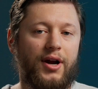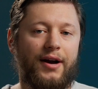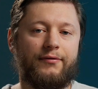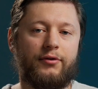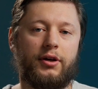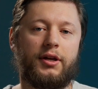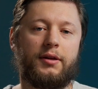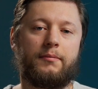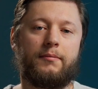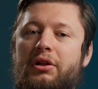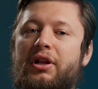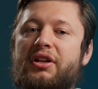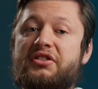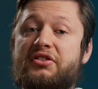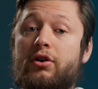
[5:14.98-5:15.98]
traveling.
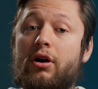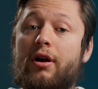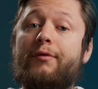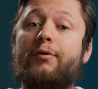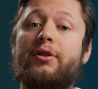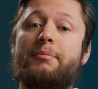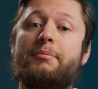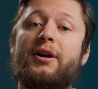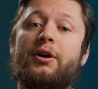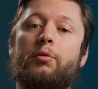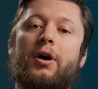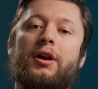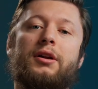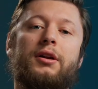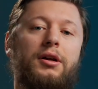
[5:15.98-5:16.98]
Let's start off with a big
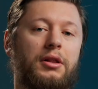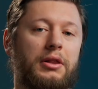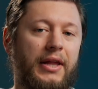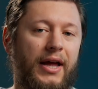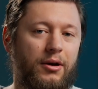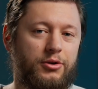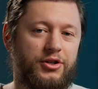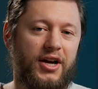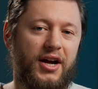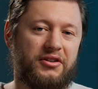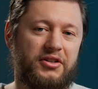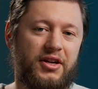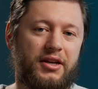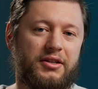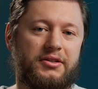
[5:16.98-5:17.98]
one, lounge
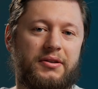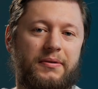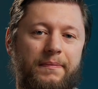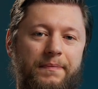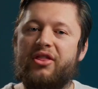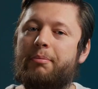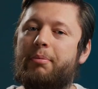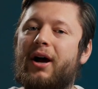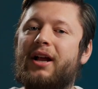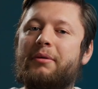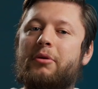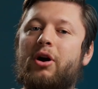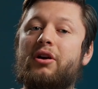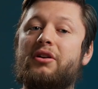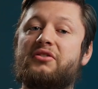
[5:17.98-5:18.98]
access. The Platinum
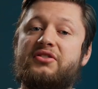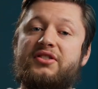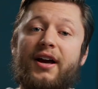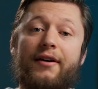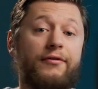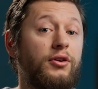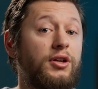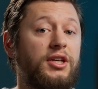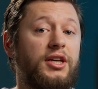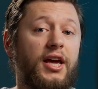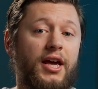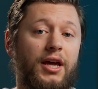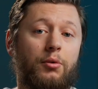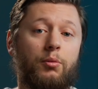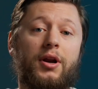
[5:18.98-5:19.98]
card is definitely
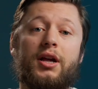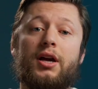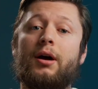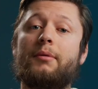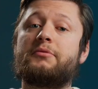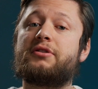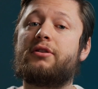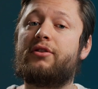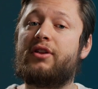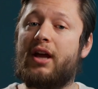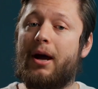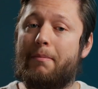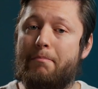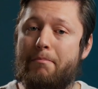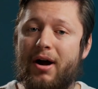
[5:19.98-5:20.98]
king when it comes to the
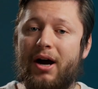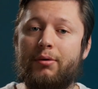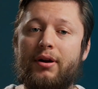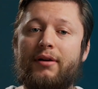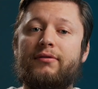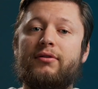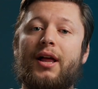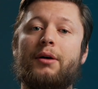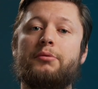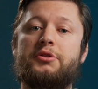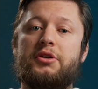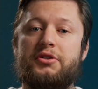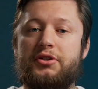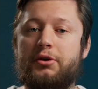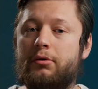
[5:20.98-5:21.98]
amount of
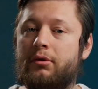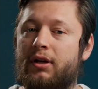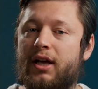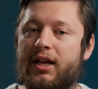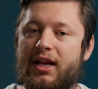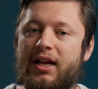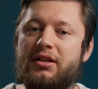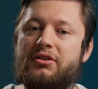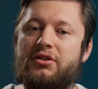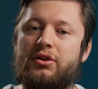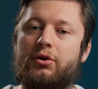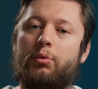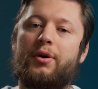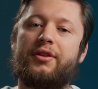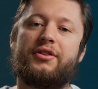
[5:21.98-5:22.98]
lounges you can get
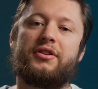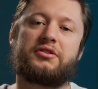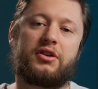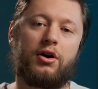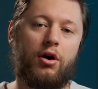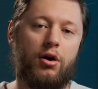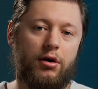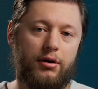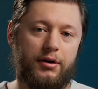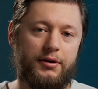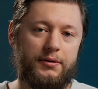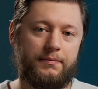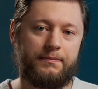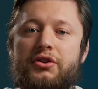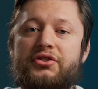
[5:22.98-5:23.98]
into with this card.
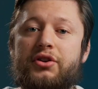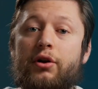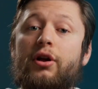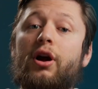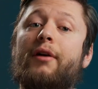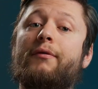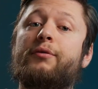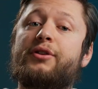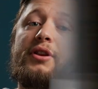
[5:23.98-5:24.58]
Starting off